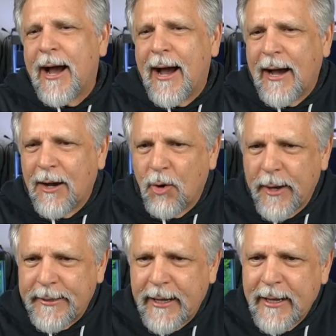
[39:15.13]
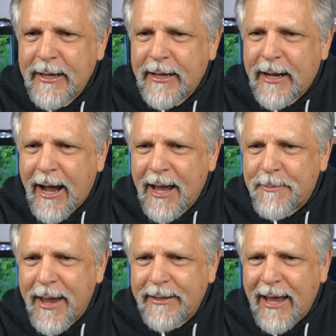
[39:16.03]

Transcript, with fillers: Uh, Ojeda. Hi Ben